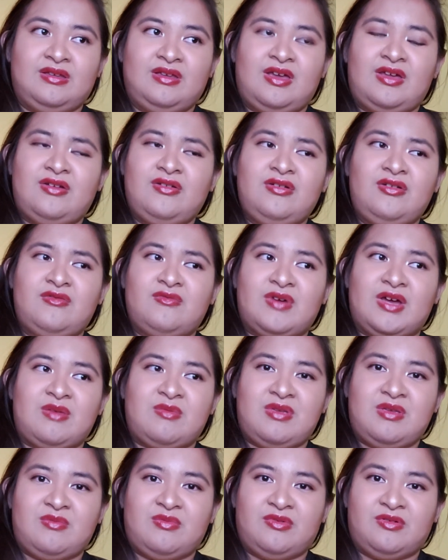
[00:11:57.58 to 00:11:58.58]
I don't know why
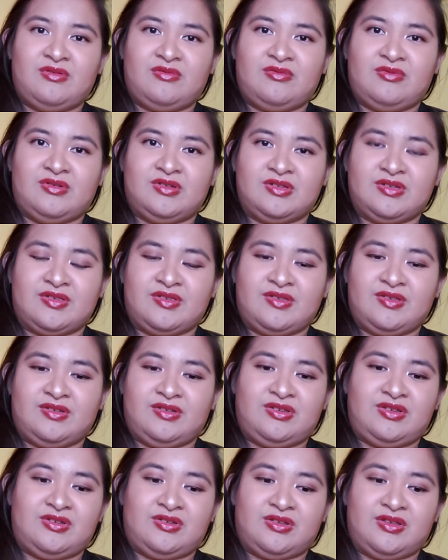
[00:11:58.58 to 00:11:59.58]
people will still
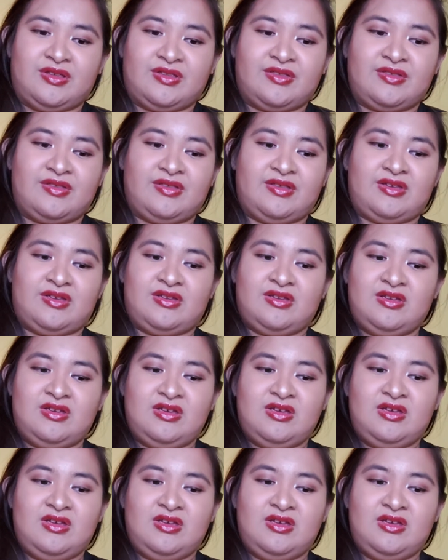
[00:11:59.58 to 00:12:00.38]
do this. Like